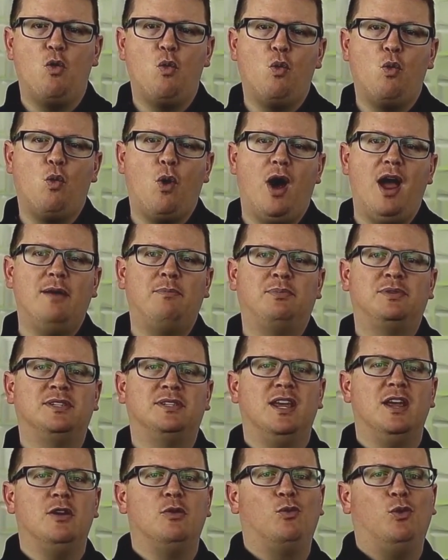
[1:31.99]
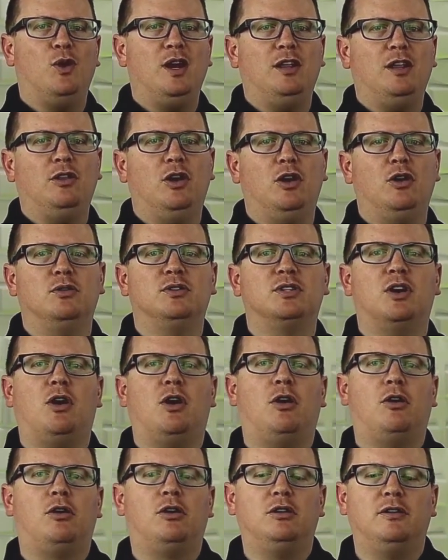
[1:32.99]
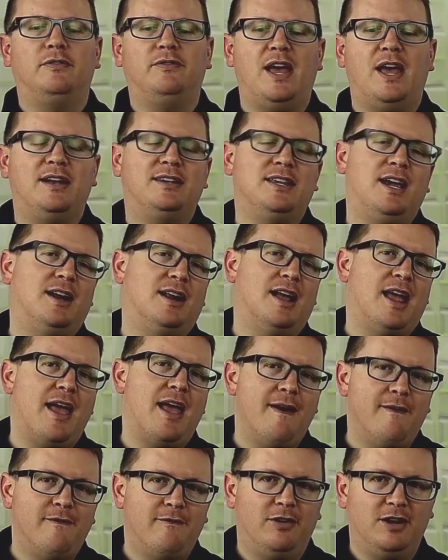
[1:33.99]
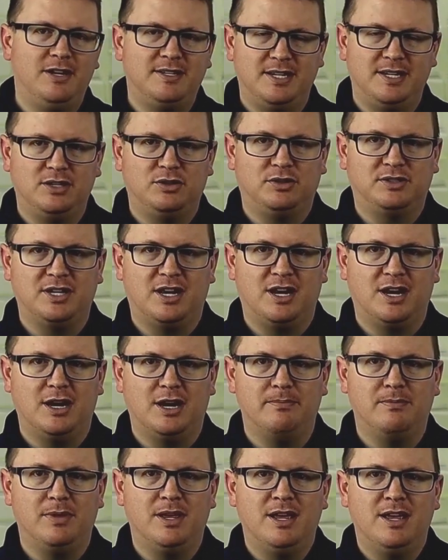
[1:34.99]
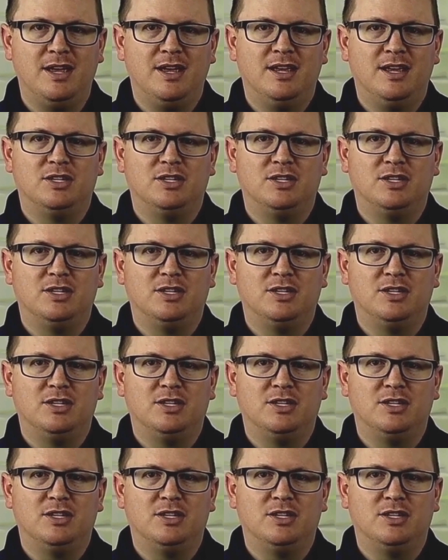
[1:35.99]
it wipes and reloads all of that data every single time.